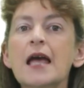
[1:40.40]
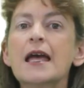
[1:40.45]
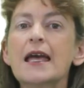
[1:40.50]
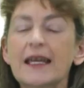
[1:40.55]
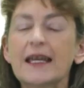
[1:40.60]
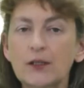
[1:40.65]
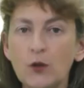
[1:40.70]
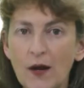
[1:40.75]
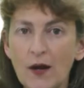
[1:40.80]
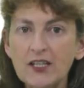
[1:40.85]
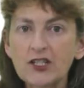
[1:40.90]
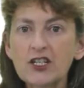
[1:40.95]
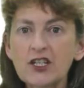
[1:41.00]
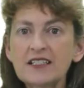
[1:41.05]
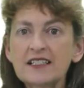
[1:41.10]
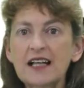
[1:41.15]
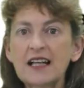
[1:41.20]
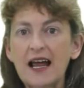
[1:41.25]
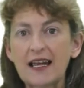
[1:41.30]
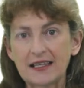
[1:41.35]
In
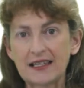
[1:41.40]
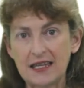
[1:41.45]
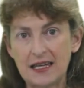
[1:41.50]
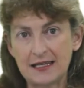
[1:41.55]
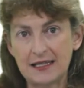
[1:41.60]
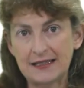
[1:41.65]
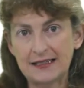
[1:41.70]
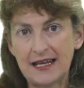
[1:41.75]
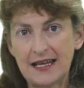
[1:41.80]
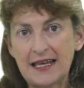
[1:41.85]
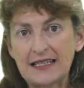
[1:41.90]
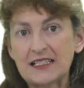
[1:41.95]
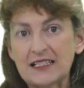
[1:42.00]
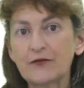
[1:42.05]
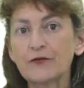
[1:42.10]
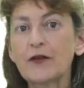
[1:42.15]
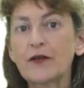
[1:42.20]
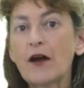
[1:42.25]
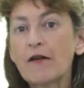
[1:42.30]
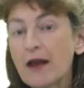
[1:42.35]
questions like this, it's
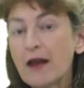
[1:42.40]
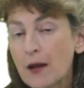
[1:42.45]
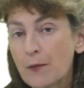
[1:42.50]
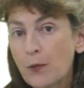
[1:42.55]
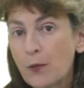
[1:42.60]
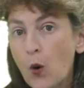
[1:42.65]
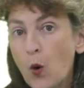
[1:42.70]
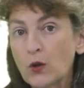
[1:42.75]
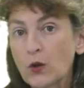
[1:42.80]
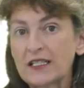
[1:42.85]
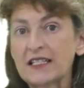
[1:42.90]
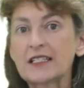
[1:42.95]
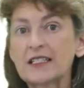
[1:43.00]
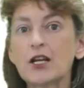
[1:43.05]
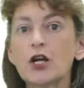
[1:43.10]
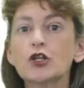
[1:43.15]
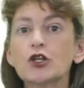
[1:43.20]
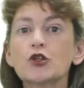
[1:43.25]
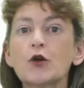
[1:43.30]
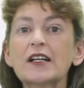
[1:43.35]
very important
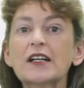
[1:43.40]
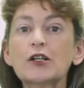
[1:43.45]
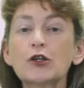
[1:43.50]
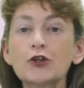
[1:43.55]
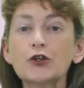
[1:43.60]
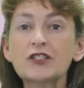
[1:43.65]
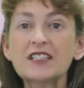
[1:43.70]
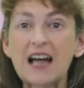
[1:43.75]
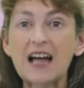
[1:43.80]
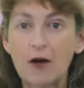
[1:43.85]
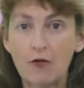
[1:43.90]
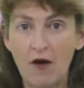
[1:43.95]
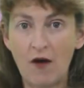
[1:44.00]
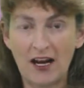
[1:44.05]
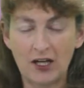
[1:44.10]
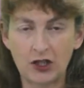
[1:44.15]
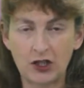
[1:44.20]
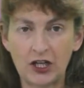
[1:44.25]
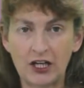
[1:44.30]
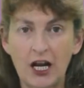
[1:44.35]
to include
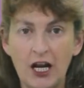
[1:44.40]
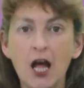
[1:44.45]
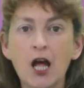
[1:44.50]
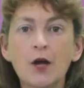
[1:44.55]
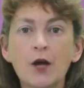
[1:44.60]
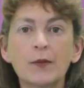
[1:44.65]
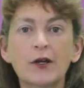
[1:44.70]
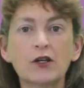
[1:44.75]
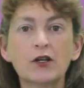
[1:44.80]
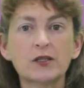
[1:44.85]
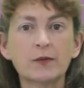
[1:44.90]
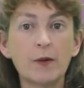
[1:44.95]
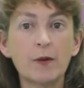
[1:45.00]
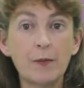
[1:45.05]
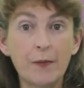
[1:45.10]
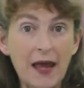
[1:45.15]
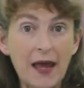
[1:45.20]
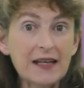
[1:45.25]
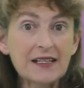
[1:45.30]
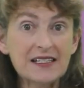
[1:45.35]
direction because
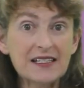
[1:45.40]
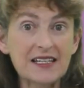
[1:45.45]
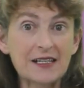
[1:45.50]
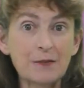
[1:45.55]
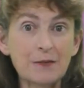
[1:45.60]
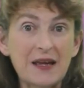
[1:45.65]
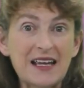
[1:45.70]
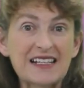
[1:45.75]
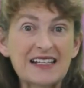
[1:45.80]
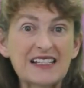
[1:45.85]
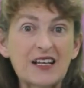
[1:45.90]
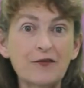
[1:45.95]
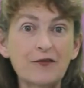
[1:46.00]
momentum is a